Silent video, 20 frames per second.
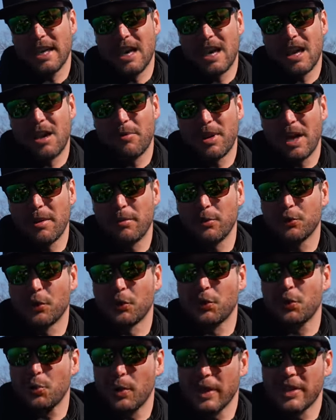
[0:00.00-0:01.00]
uh, be able to
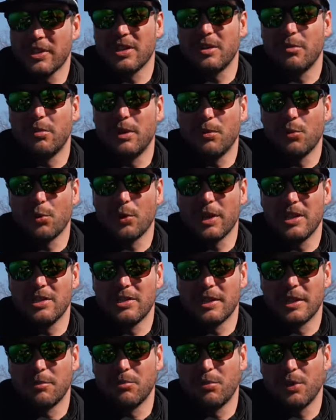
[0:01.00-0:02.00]
twitch it a bit more easily,